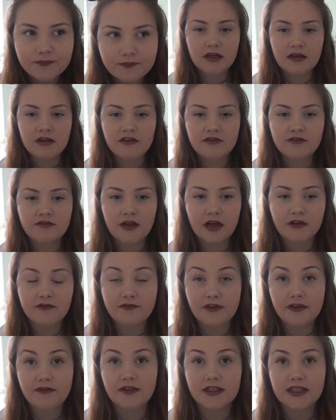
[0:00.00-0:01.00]
I
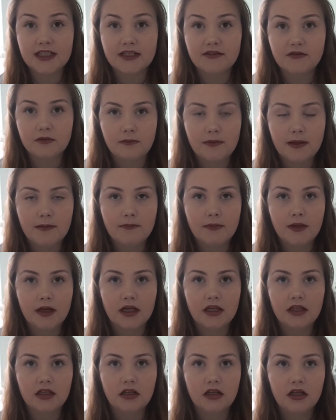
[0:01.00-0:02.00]
vividly
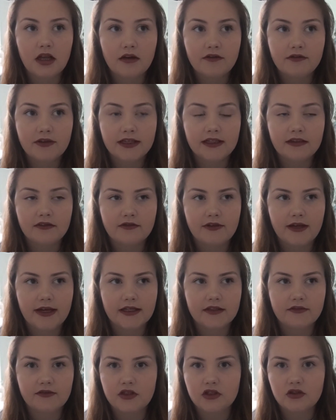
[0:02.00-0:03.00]
remember loving the
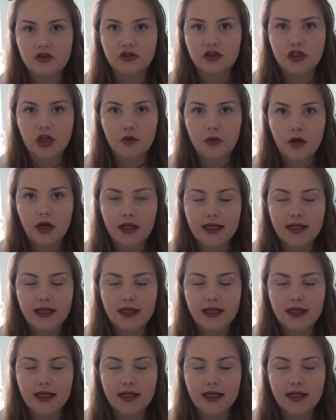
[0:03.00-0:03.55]
fact that you could go